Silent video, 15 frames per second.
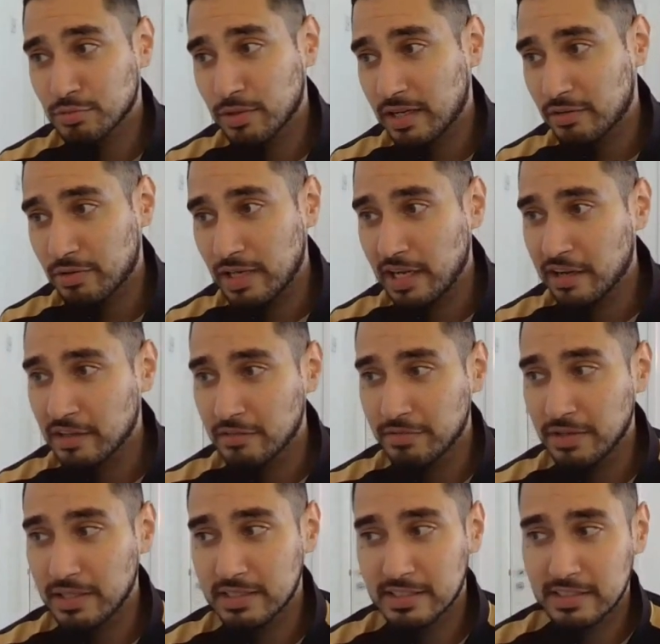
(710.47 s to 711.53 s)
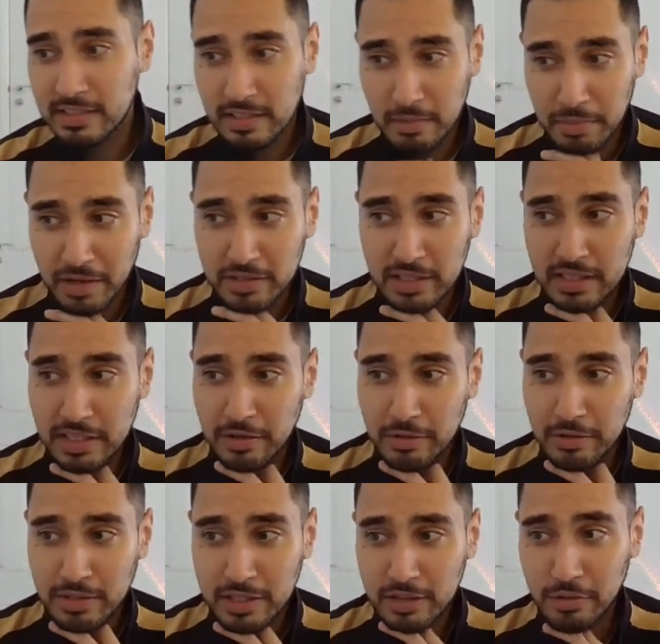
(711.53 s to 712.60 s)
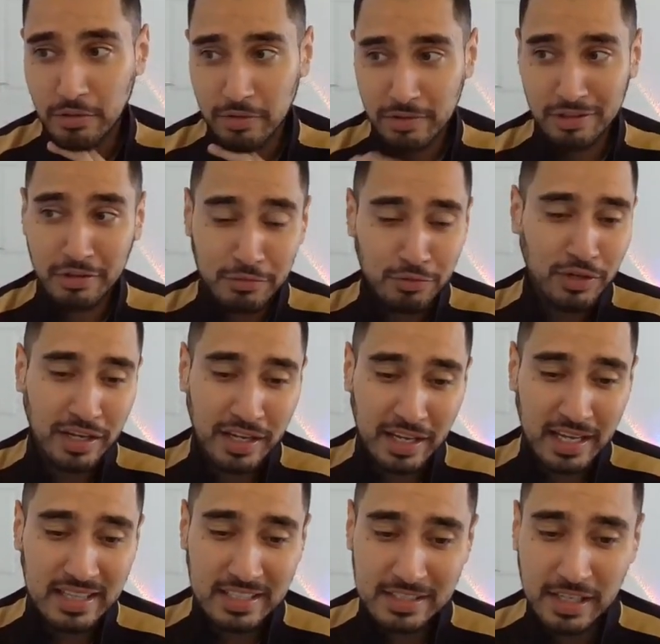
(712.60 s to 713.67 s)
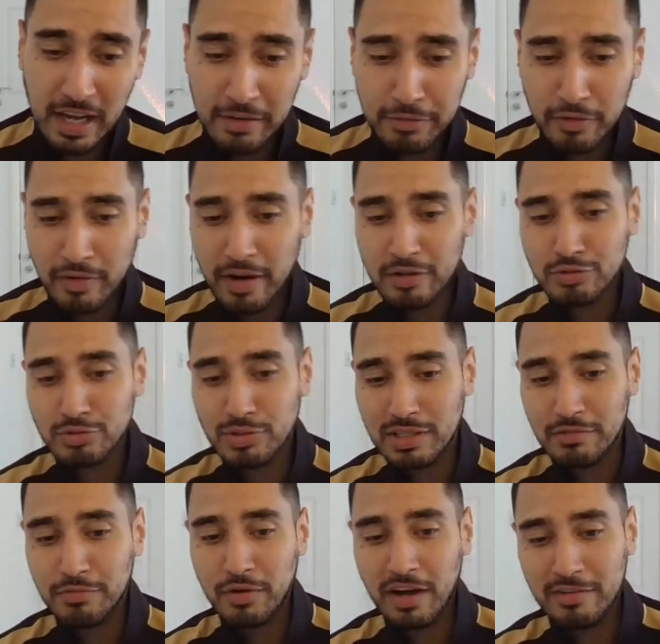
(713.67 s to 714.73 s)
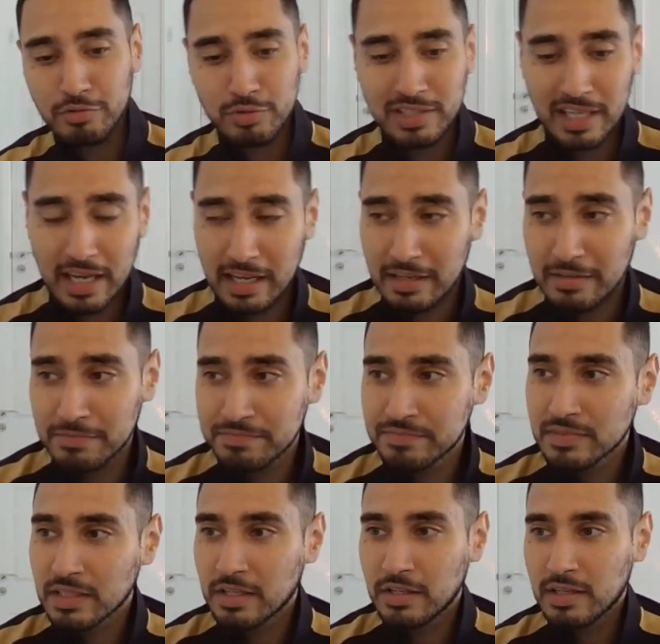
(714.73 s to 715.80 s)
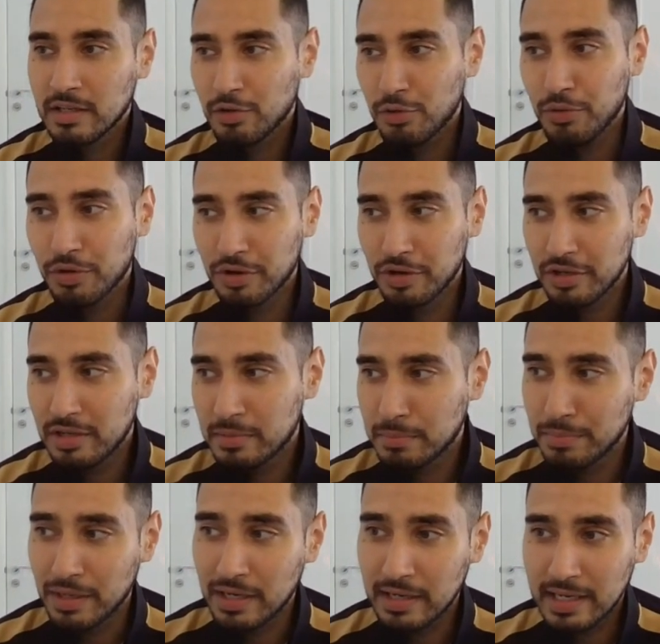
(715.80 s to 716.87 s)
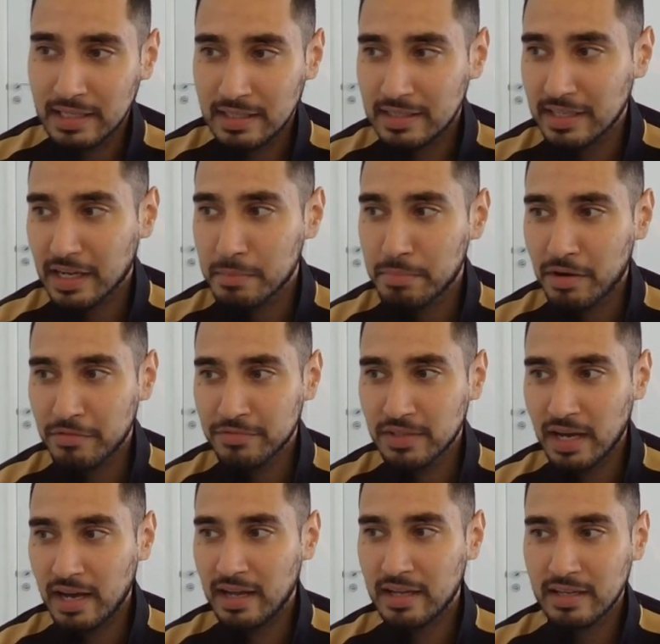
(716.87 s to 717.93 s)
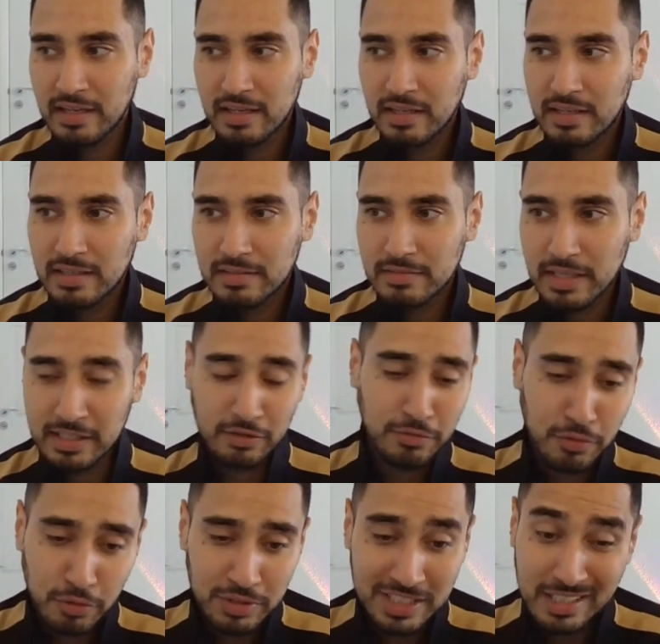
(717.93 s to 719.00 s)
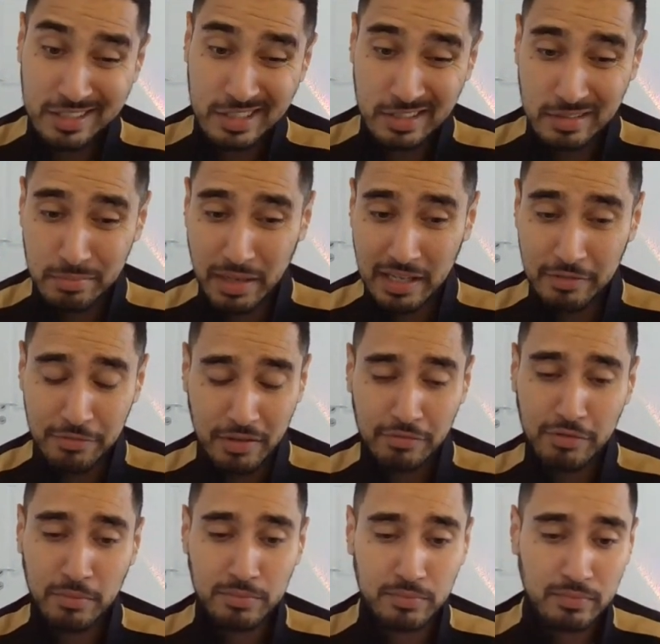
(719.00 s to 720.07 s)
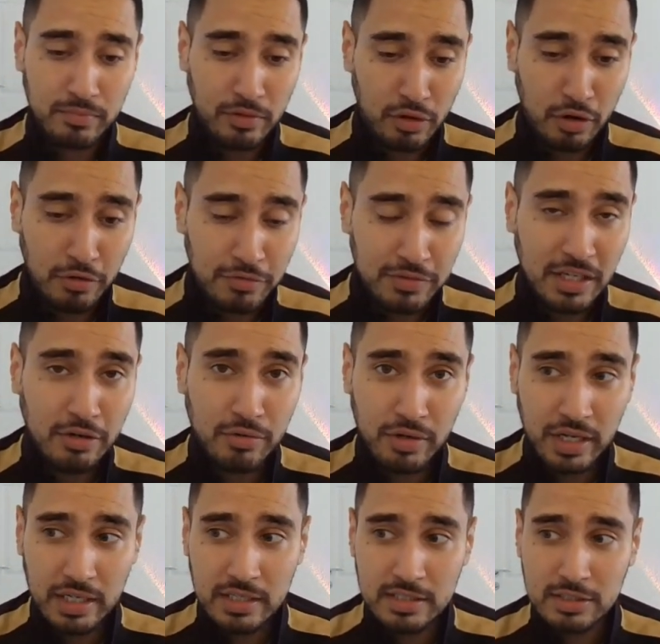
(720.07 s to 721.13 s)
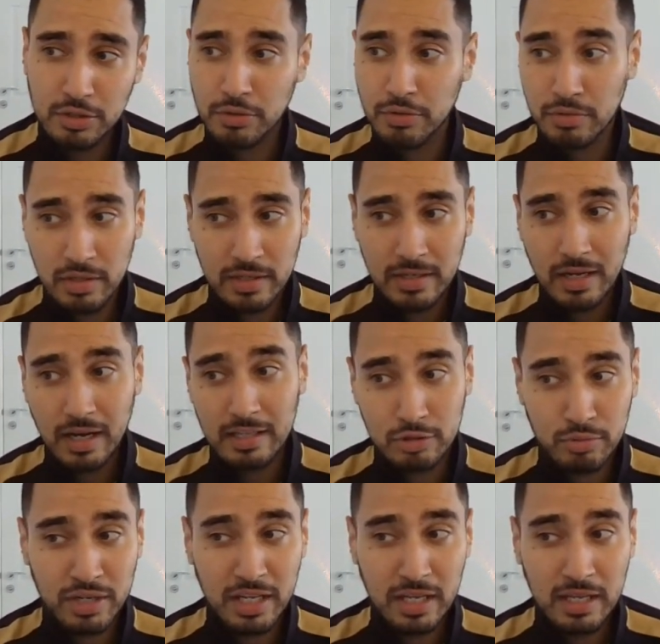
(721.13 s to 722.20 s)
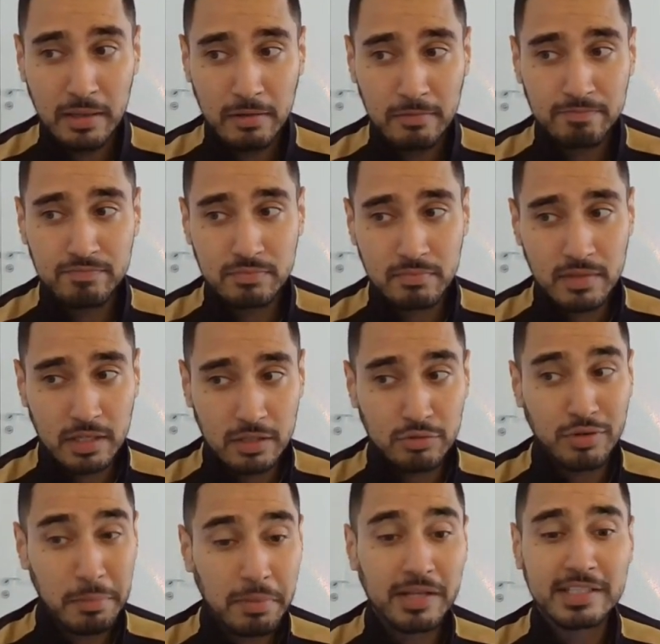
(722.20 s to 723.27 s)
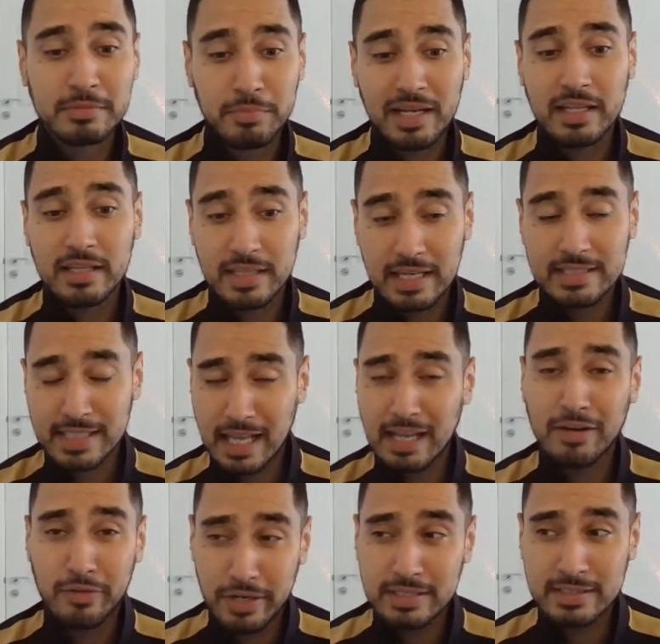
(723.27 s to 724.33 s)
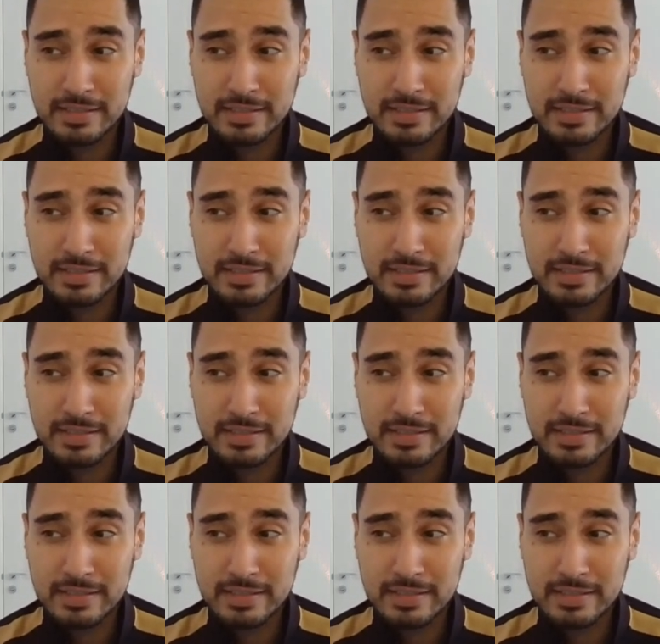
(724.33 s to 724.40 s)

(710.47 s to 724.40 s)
it looks like Inter just weren't really convinced about the deal. They thought, you know, if we can get this guy for around 25, 28, all good. But anything above that, and of course, he doesn't benefit from growth decree. So a three plus million net salary is,